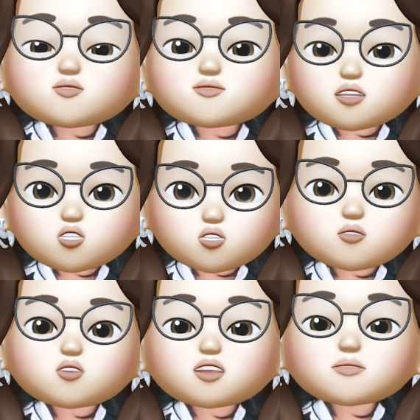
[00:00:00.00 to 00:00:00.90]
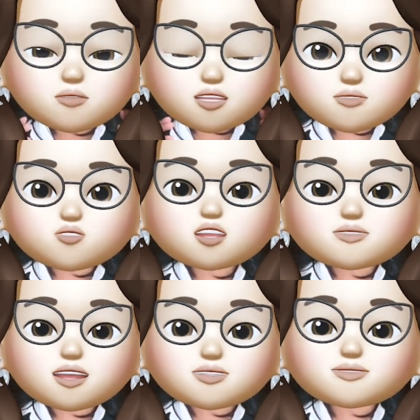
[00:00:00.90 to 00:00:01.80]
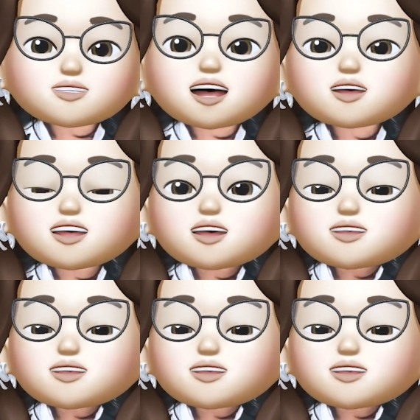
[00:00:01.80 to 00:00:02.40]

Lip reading: function the different things, like